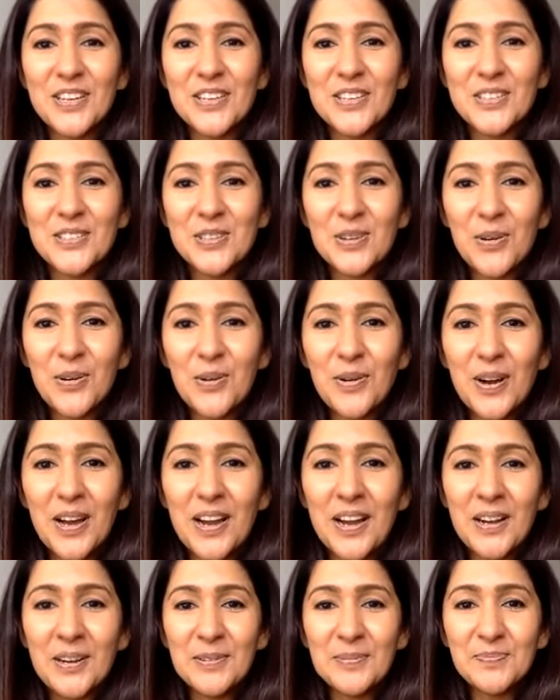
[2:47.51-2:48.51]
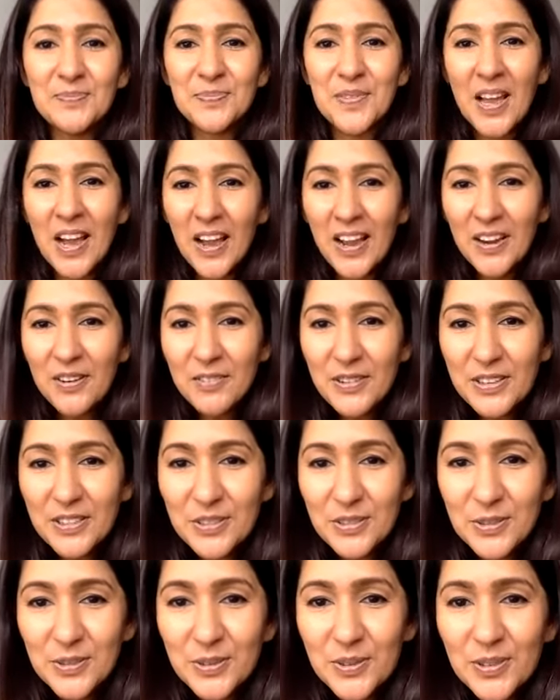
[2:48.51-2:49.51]
So hi
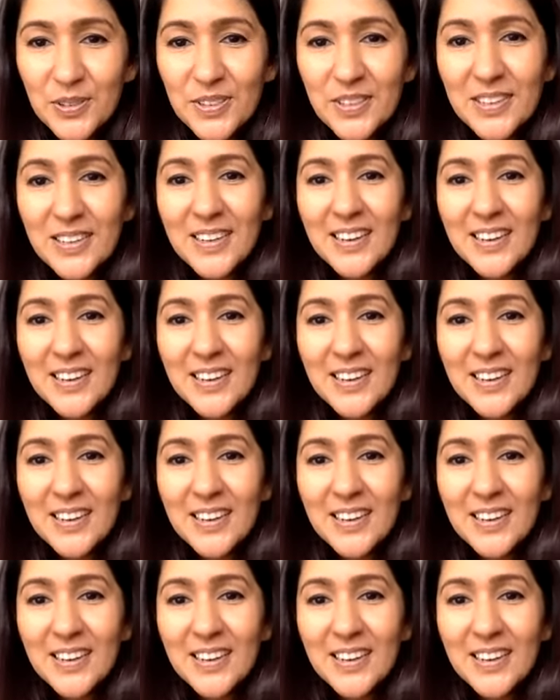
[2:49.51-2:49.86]
Ritu.